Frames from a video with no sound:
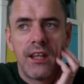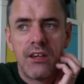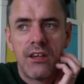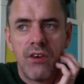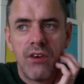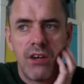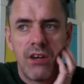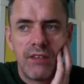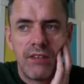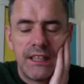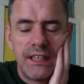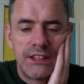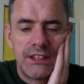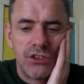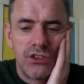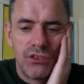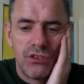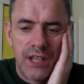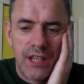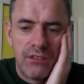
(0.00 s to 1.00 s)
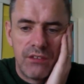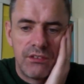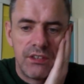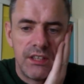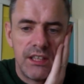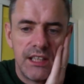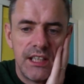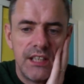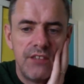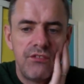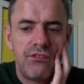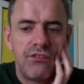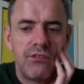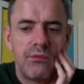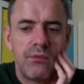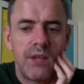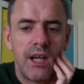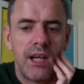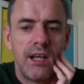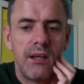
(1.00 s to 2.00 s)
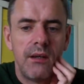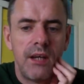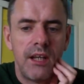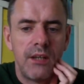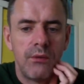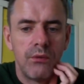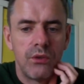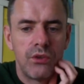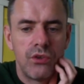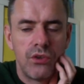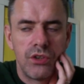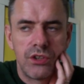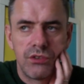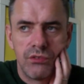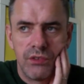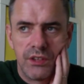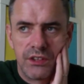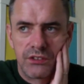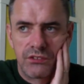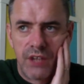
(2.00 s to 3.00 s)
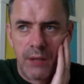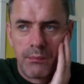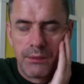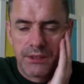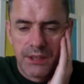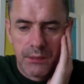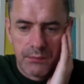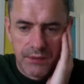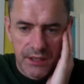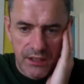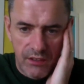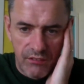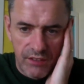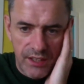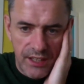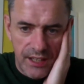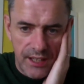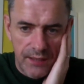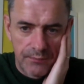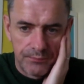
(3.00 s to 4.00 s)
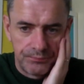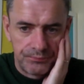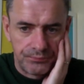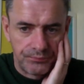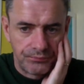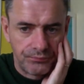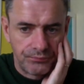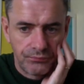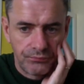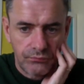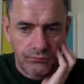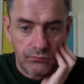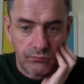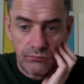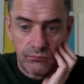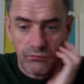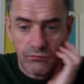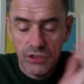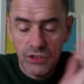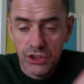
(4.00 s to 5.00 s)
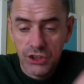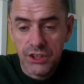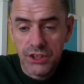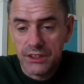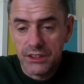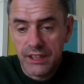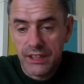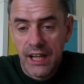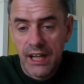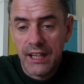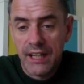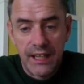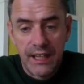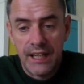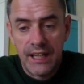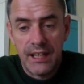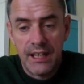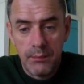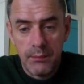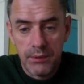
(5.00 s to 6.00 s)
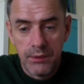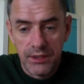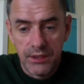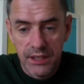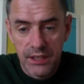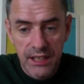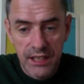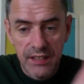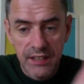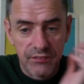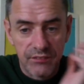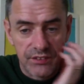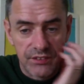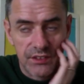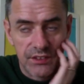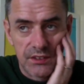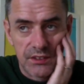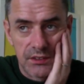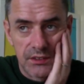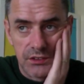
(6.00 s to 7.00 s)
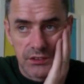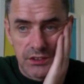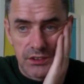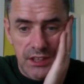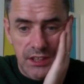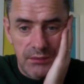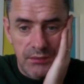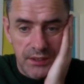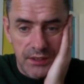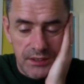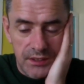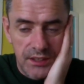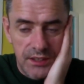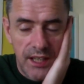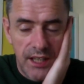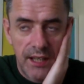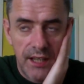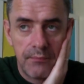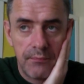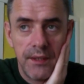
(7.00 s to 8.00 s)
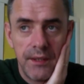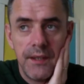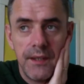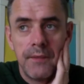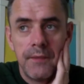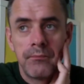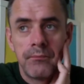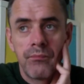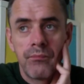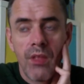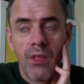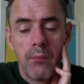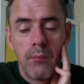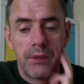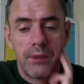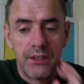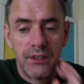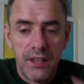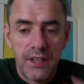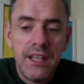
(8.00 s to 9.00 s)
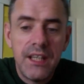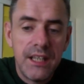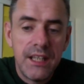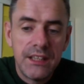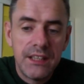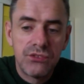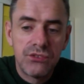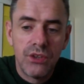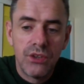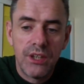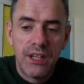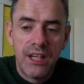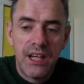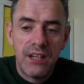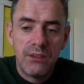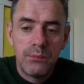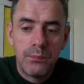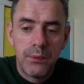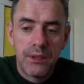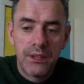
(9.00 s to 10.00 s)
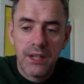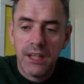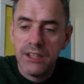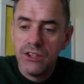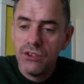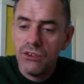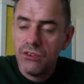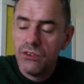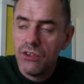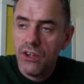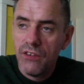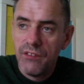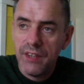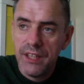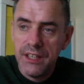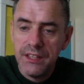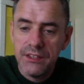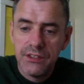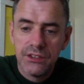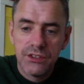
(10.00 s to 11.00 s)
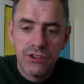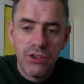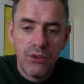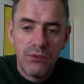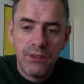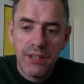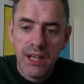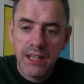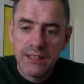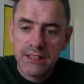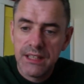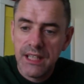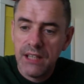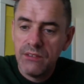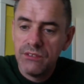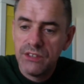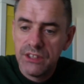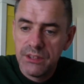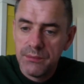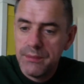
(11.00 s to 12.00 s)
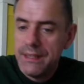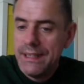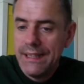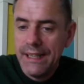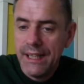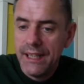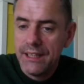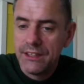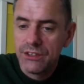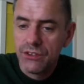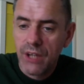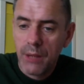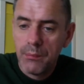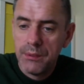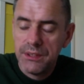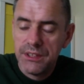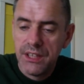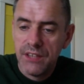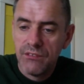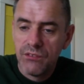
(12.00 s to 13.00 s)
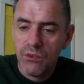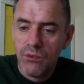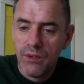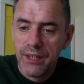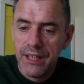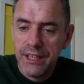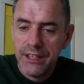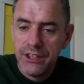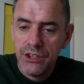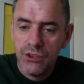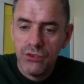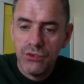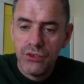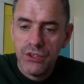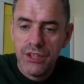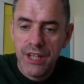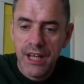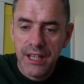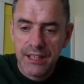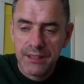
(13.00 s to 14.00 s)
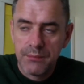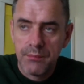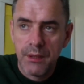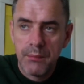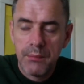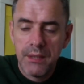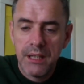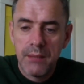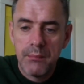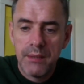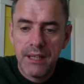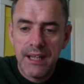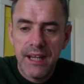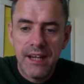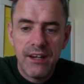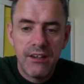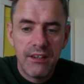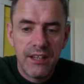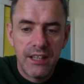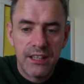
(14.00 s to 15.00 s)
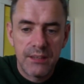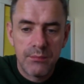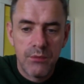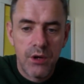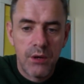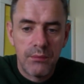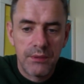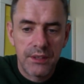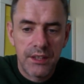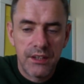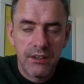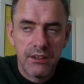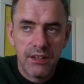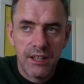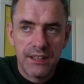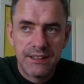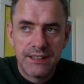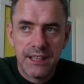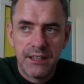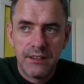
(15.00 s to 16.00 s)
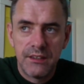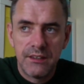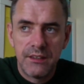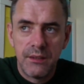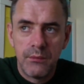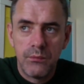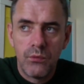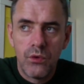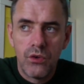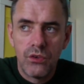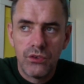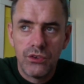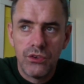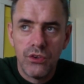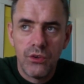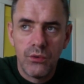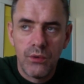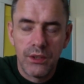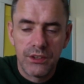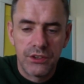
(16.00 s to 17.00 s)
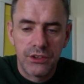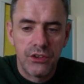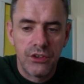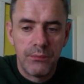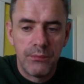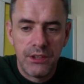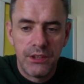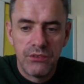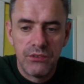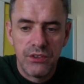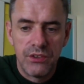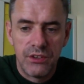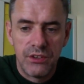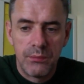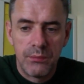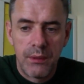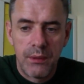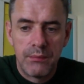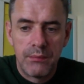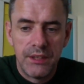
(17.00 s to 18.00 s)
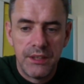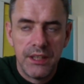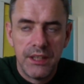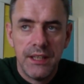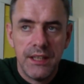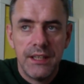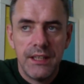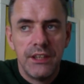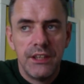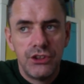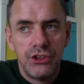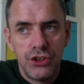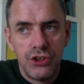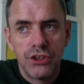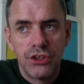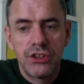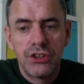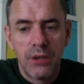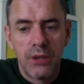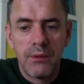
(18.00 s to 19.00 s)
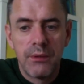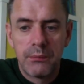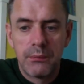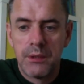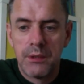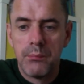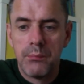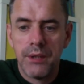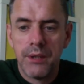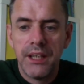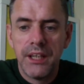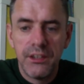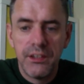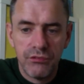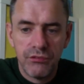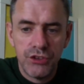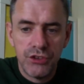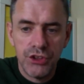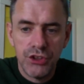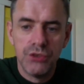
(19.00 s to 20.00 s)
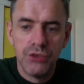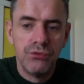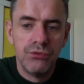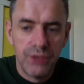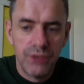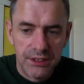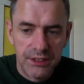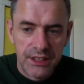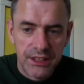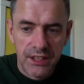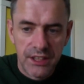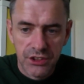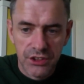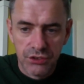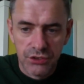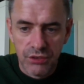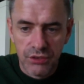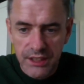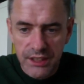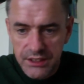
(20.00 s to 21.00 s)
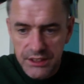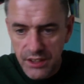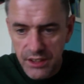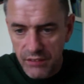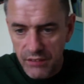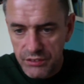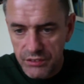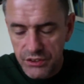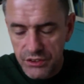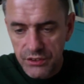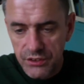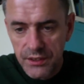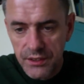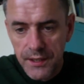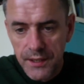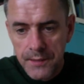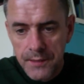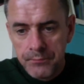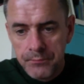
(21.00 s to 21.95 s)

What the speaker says: They're already sold out of Leaf, and they were going to run a scrappage scheme. They got rid of that just because they can't get any bloody Leafs to deal with it. But it is running out, but I don't know of any. No one has announced to me a scrappage deal for 182 yet. It might be a little bit early at the moment, Kieran. I said they won't know what they're going to be doing until probably just coming up to the brink of June. I said to just release it all of a sudden.